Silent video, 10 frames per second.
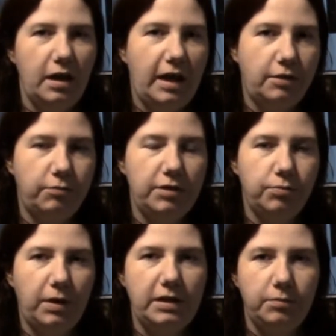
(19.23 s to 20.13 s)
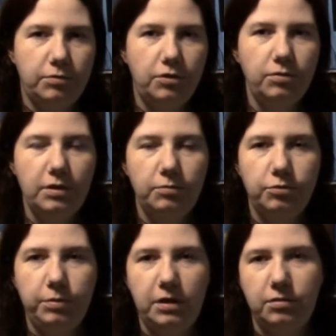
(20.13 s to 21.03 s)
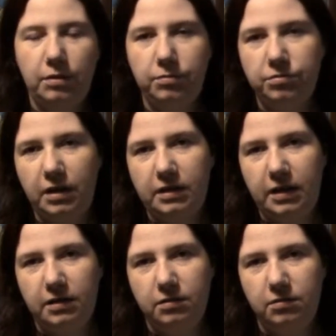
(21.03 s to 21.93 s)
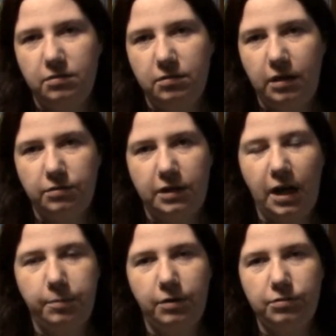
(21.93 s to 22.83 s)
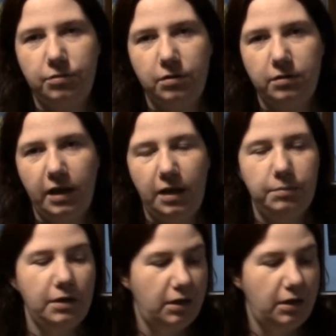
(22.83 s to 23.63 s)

and the reason why they were doing it was because they were saying that they own the copyrights to their name,